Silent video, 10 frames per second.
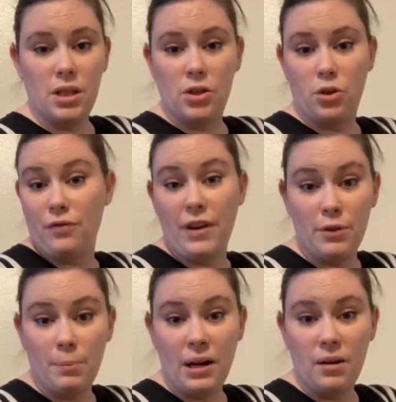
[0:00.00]
your
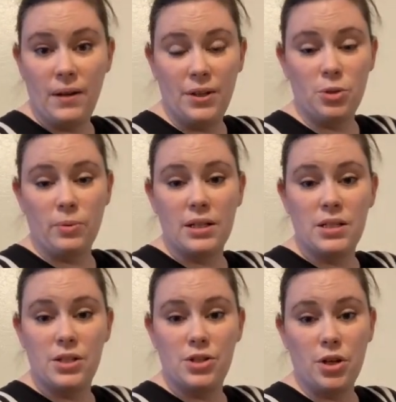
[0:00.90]
favorite pair of underwear
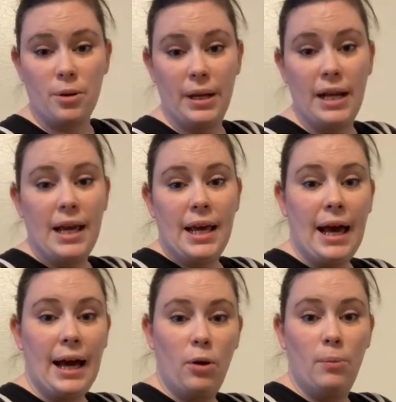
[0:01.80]
to determine
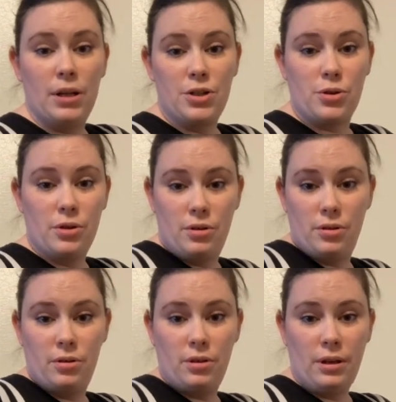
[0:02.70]
how
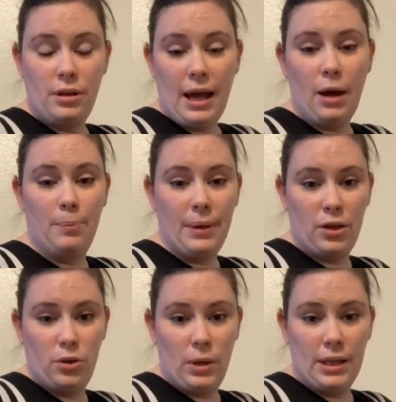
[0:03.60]
big
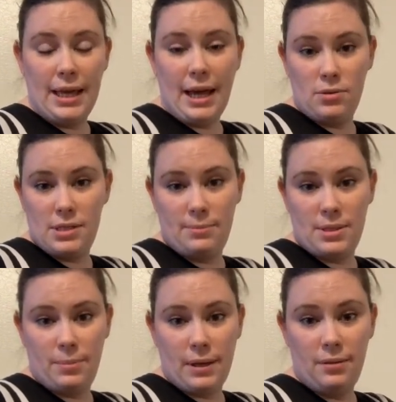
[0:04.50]
you want the outseam
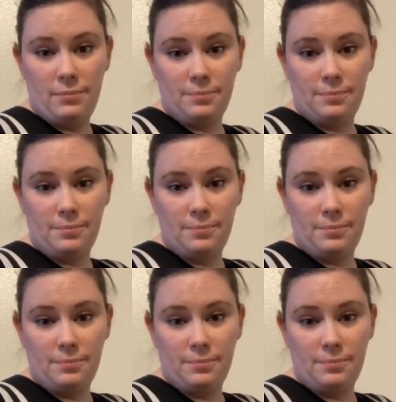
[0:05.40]
to be.